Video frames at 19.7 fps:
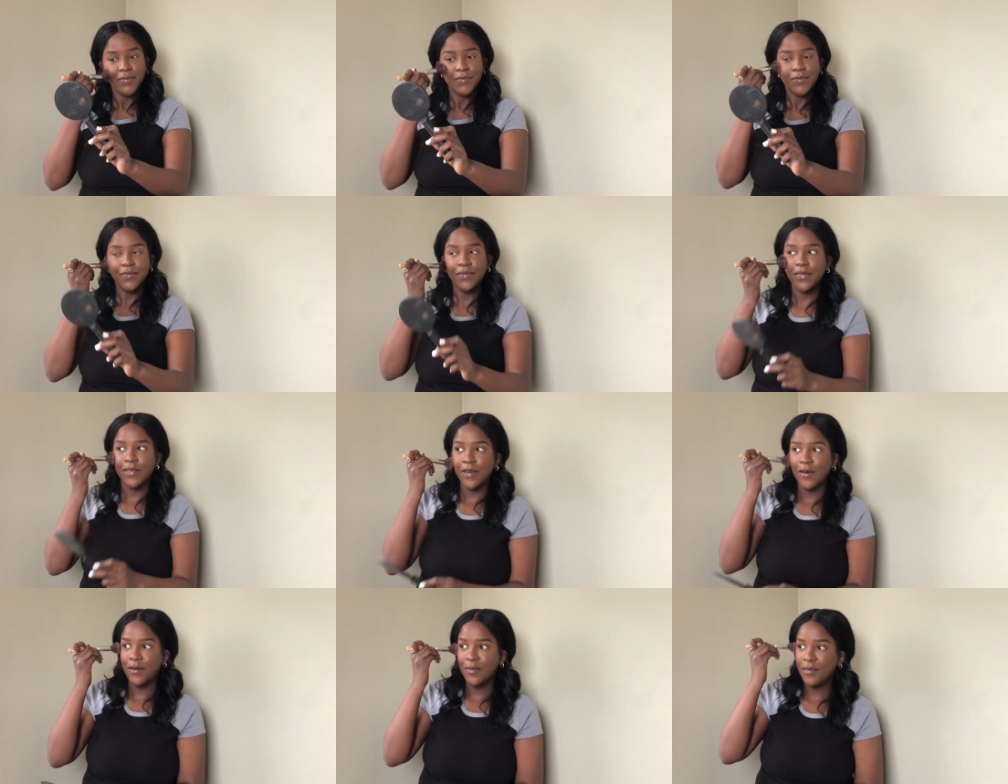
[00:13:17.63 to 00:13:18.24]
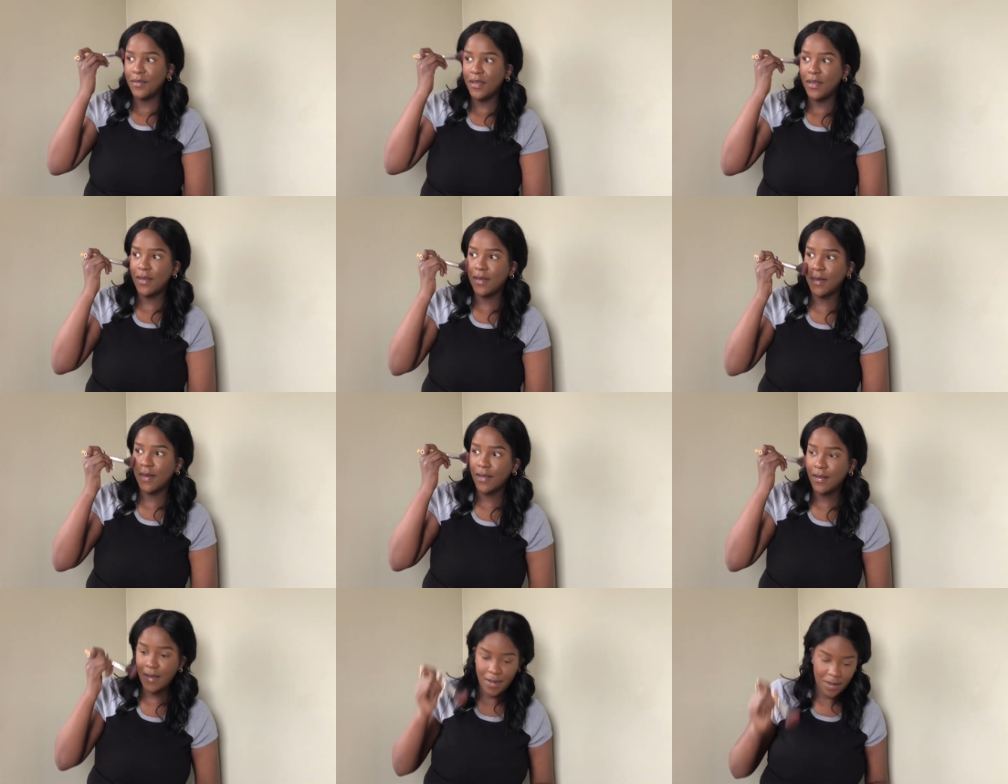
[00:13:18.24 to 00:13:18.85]
No, I'm kidding.
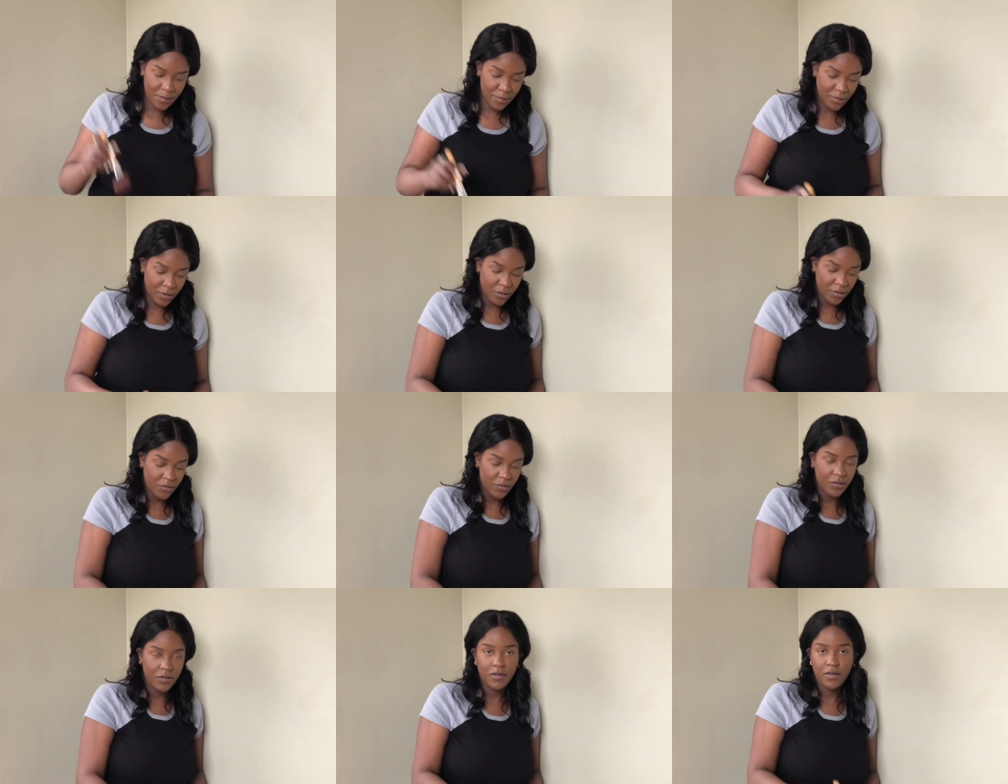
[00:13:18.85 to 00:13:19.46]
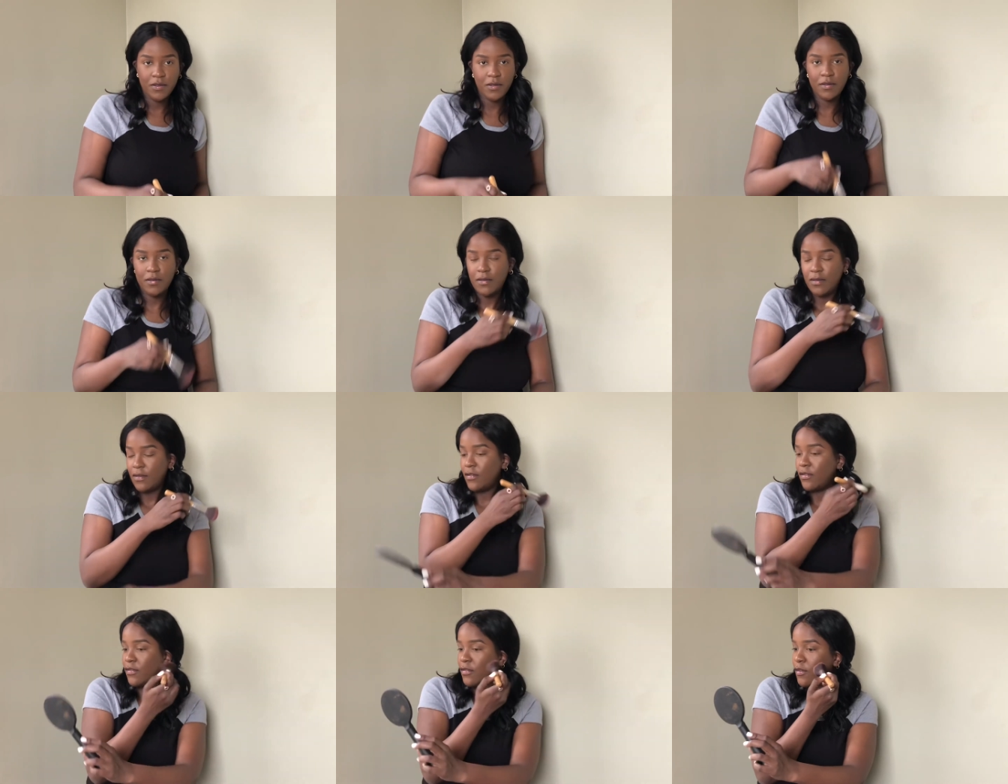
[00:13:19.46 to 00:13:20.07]
I like blush. It's
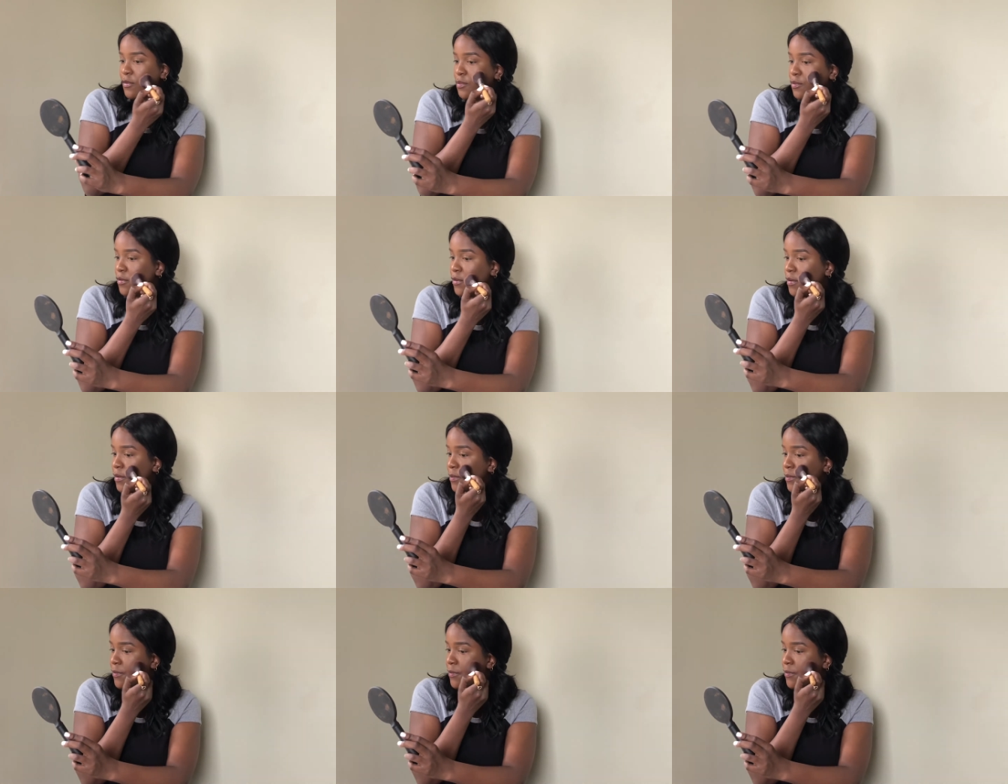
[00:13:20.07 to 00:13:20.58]
just so pretty.